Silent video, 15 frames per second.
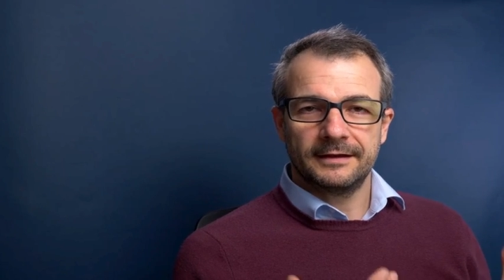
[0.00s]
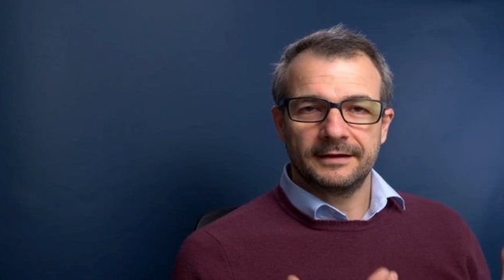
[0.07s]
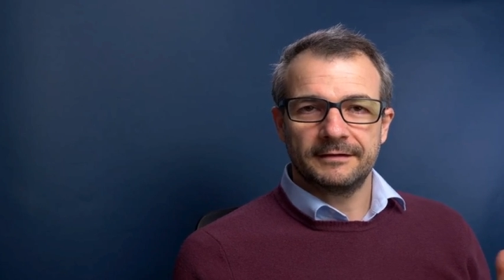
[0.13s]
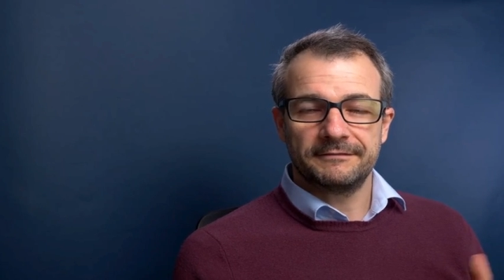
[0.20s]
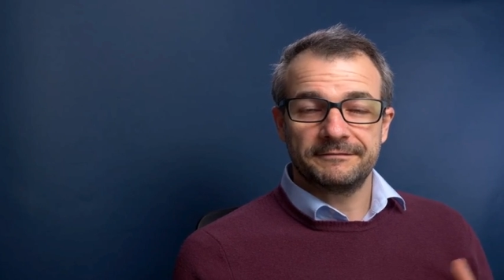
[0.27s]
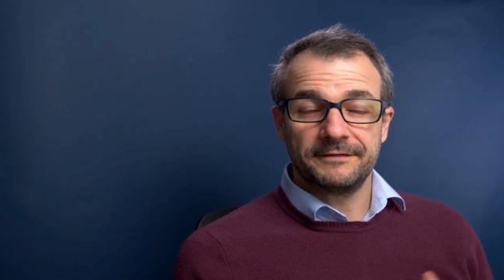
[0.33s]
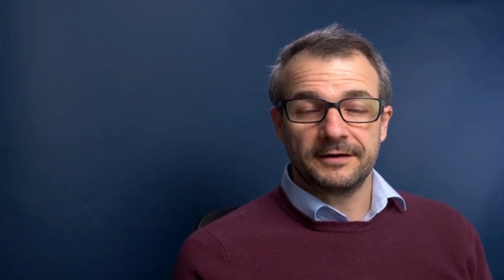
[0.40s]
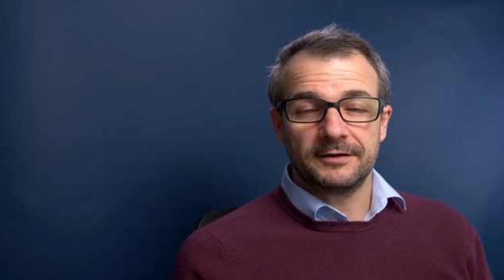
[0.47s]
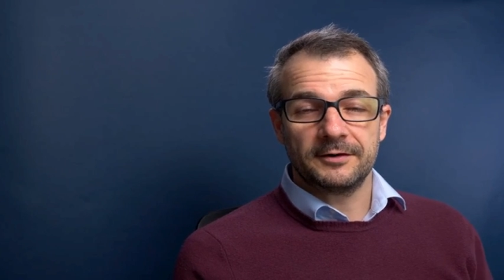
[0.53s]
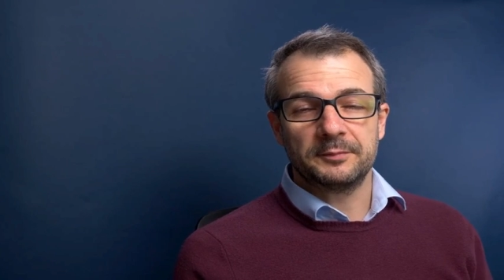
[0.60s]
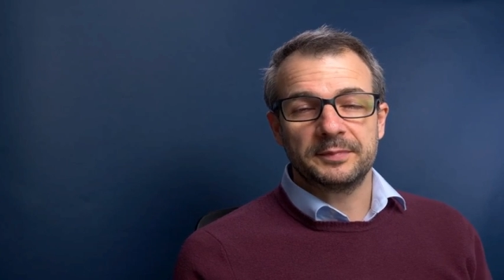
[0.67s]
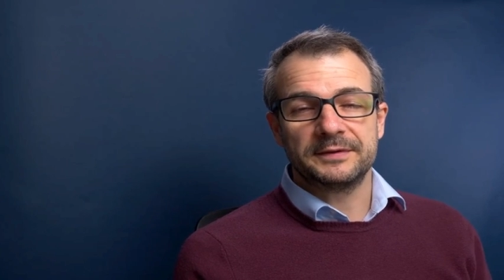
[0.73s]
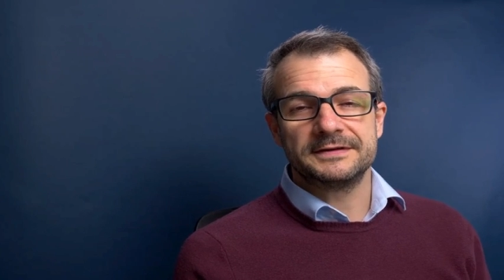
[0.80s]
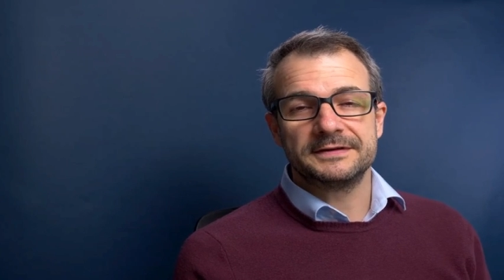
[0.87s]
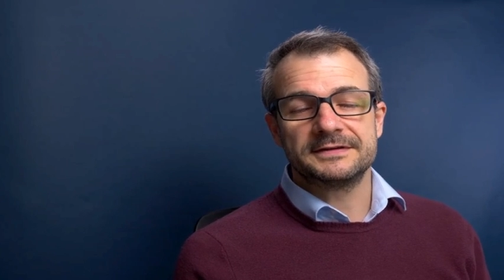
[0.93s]
fair,
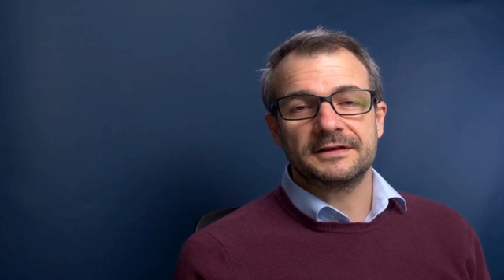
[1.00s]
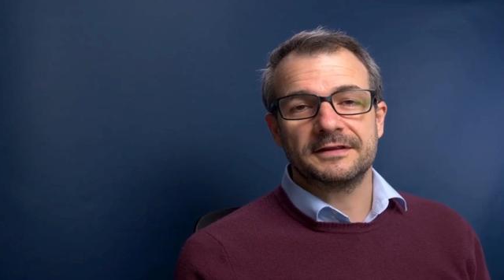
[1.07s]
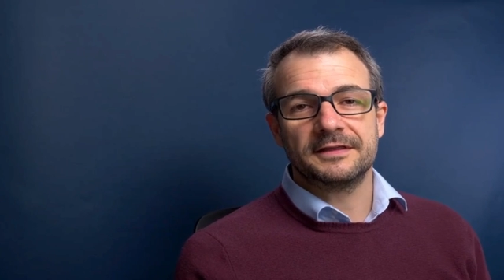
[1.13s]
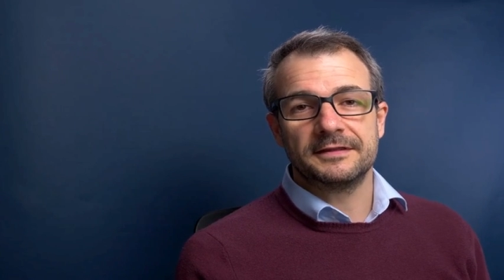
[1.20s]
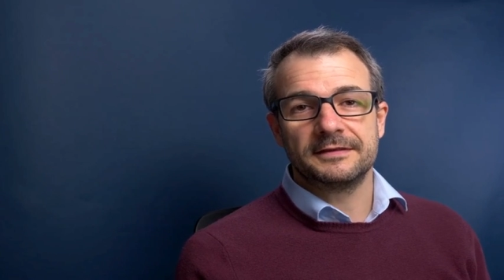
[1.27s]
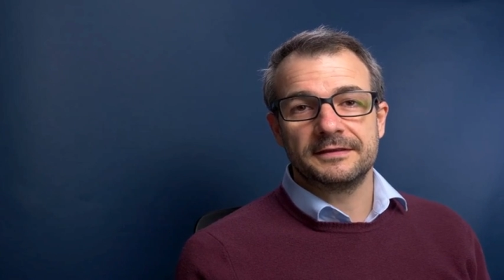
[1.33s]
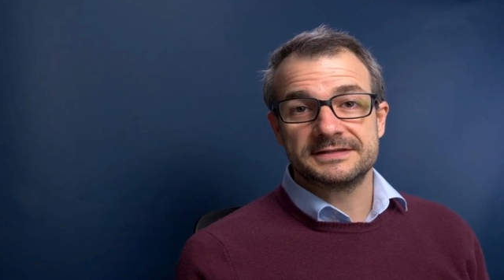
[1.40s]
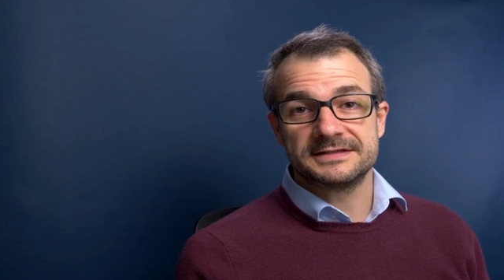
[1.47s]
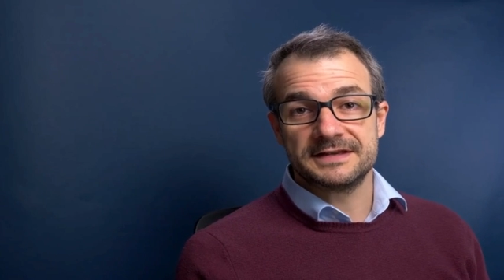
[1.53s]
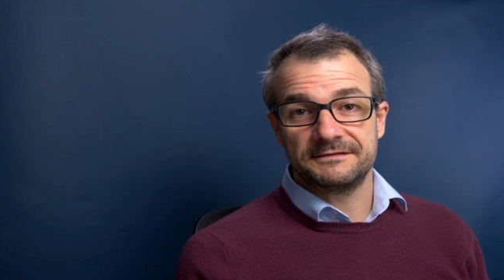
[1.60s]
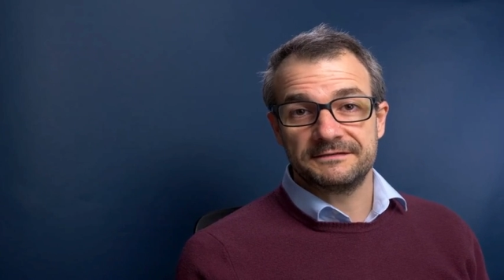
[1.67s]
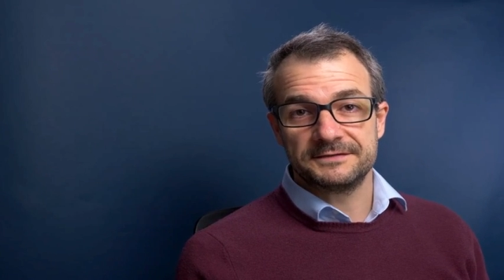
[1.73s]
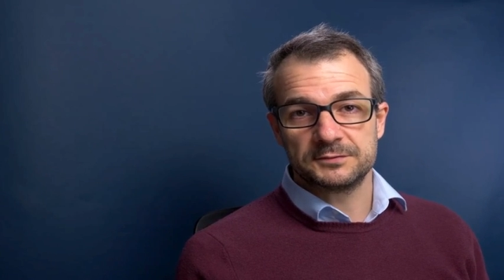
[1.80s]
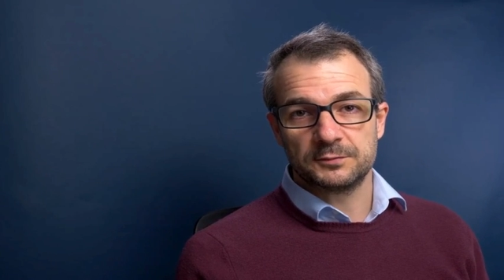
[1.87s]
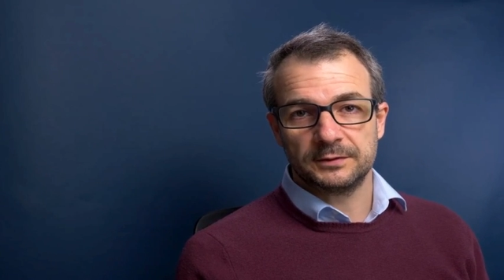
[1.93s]
but these are the
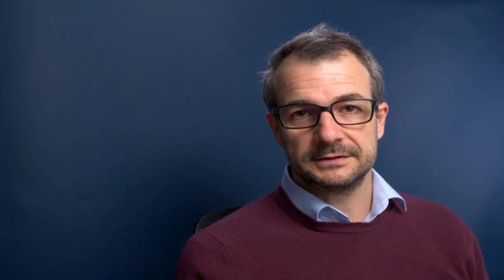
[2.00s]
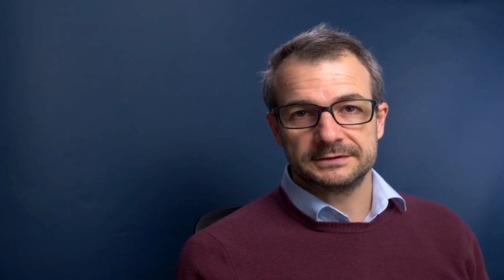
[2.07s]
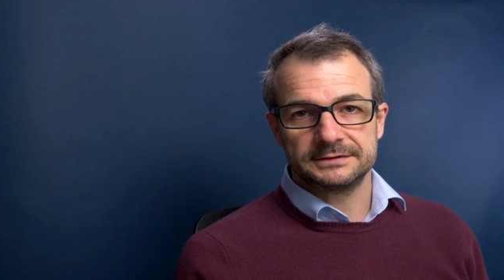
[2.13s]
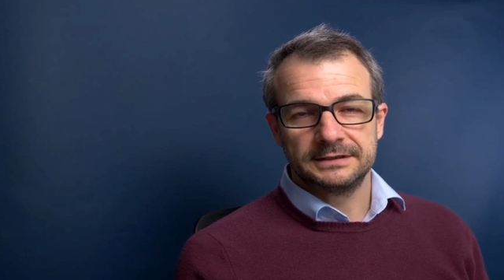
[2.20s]
safest ones.